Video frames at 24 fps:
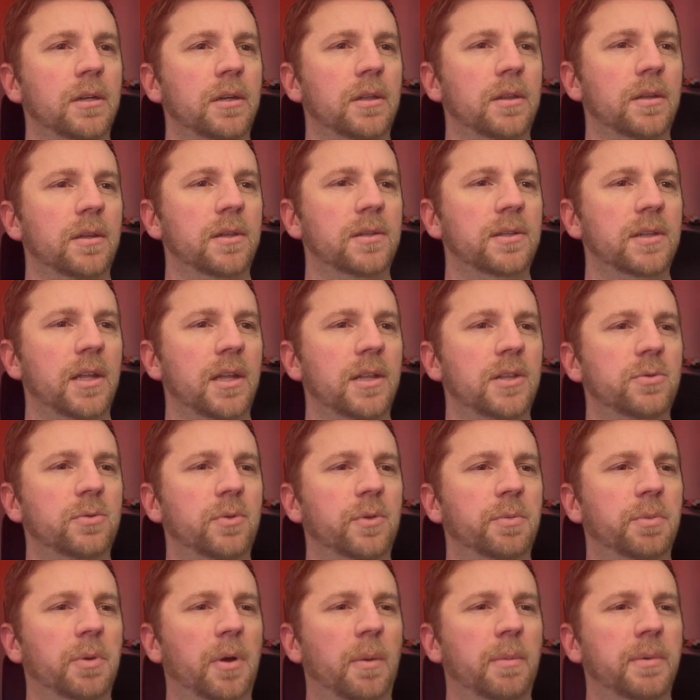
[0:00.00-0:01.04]
This ends
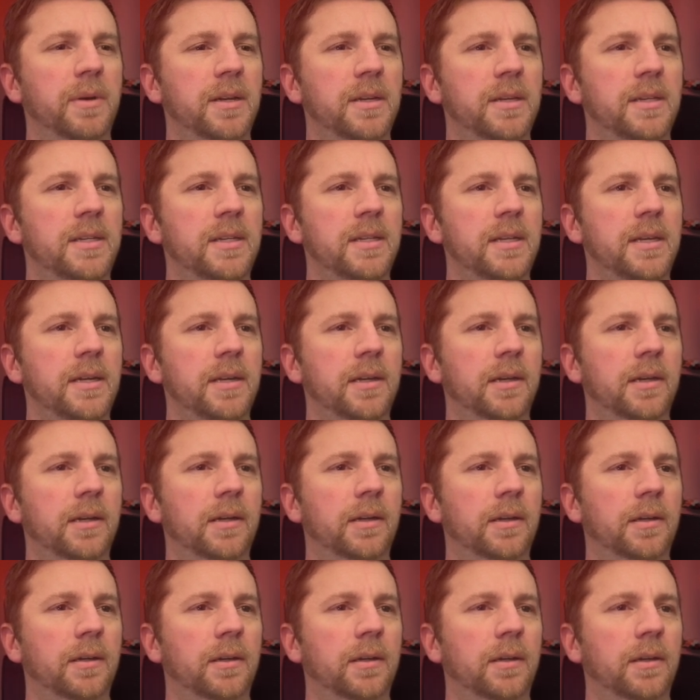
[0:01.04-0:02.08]
with probably a D.
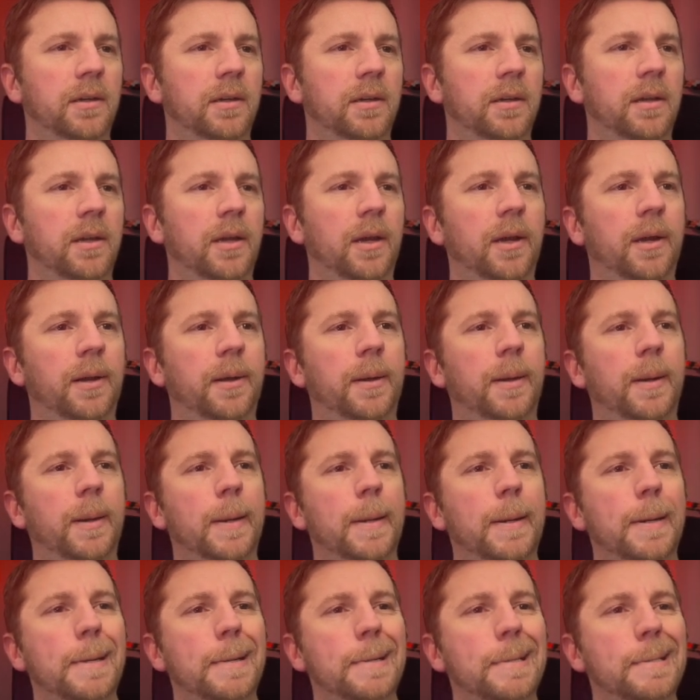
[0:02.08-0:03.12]
Yeah.
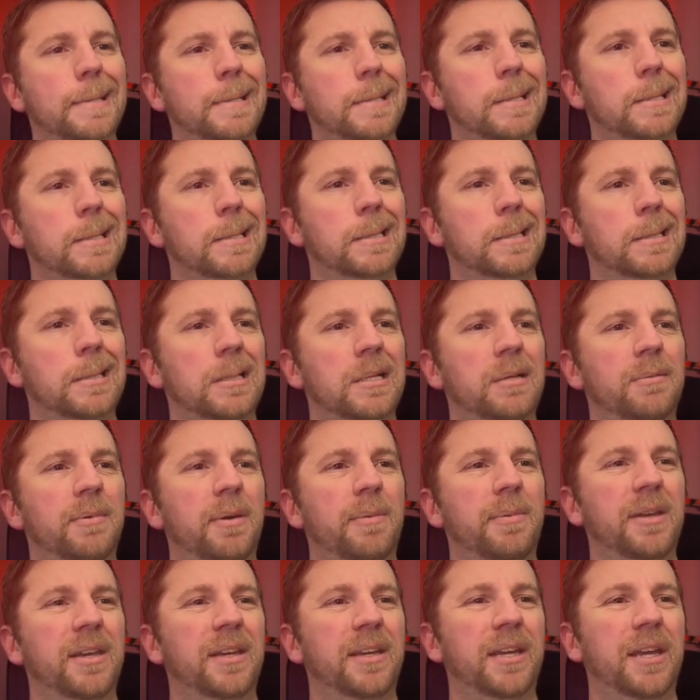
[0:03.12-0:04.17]

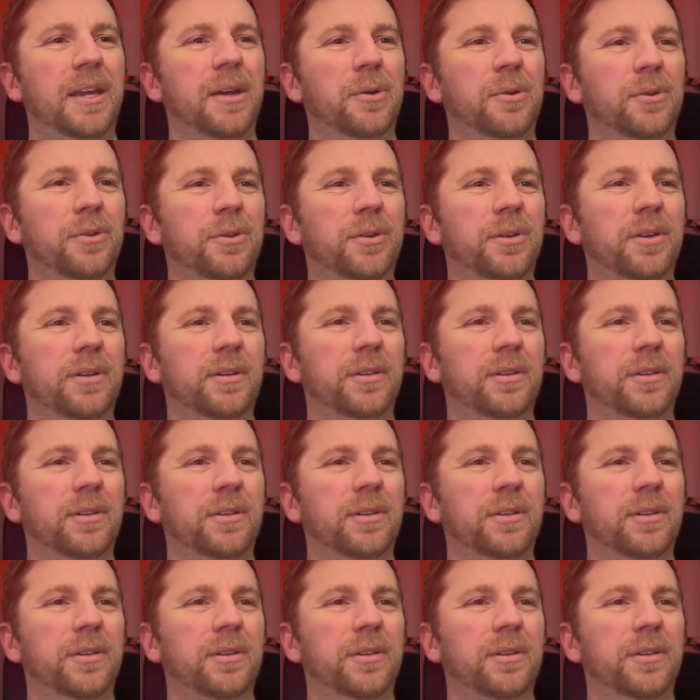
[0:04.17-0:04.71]
Maybe a guild?